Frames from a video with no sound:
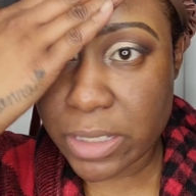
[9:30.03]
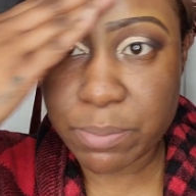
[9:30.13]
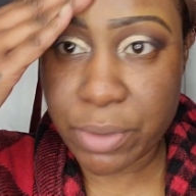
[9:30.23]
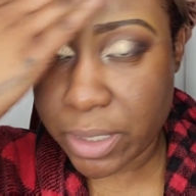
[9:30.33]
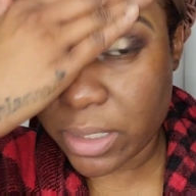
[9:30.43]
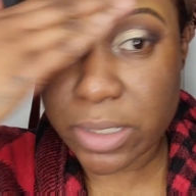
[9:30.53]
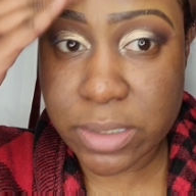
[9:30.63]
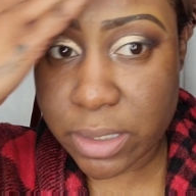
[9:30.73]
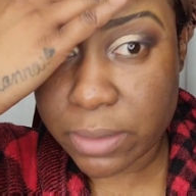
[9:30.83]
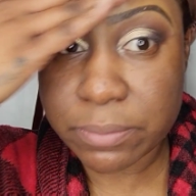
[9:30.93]
It's pretty
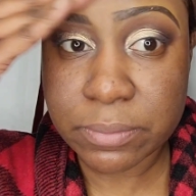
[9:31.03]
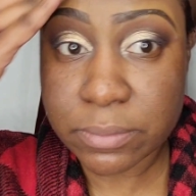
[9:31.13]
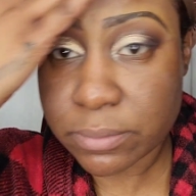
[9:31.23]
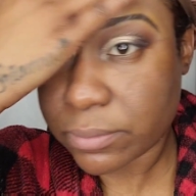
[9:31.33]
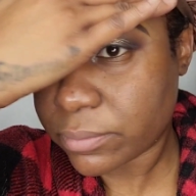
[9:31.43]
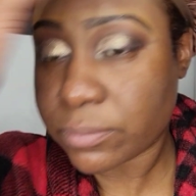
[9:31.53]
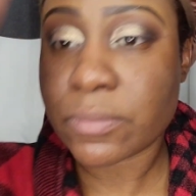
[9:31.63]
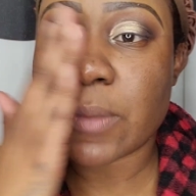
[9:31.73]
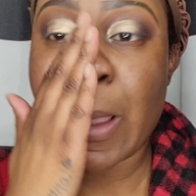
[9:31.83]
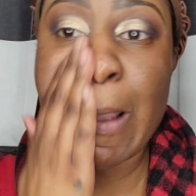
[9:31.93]
decent.
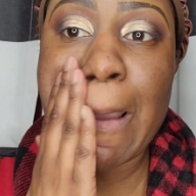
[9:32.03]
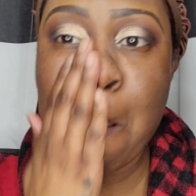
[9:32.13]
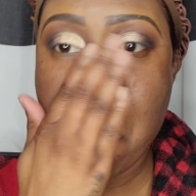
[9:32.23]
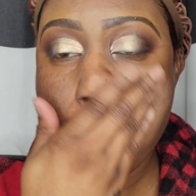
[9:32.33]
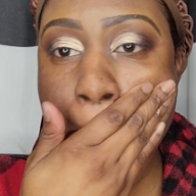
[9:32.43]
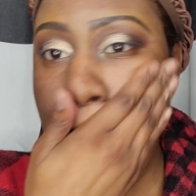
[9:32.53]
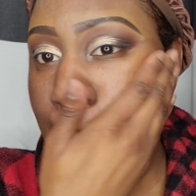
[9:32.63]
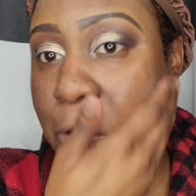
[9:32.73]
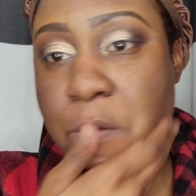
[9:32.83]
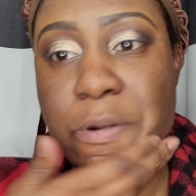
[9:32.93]
Like
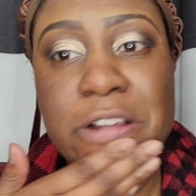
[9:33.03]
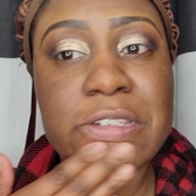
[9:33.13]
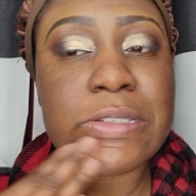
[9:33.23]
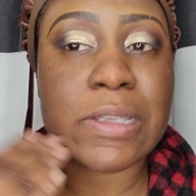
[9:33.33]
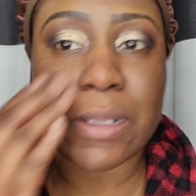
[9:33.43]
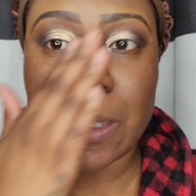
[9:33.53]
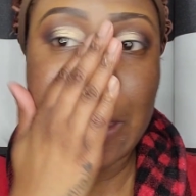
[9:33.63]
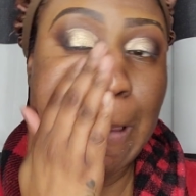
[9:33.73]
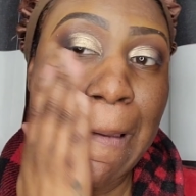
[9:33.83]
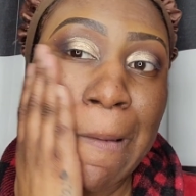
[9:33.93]
I will purchase it
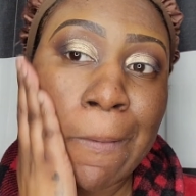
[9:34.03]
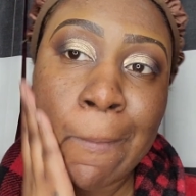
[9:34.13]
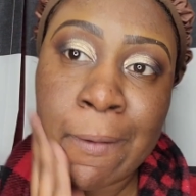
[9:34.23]
again.